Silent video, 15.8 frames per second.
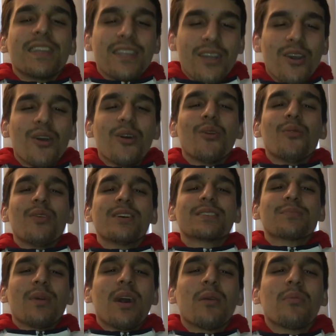Yo,
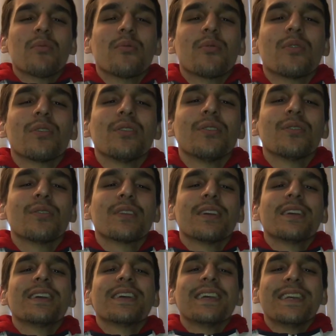what's poppin' world?
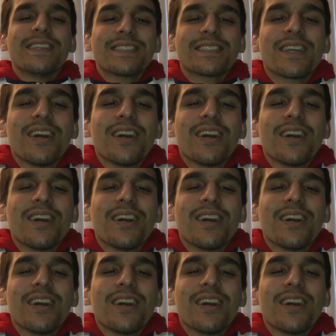It's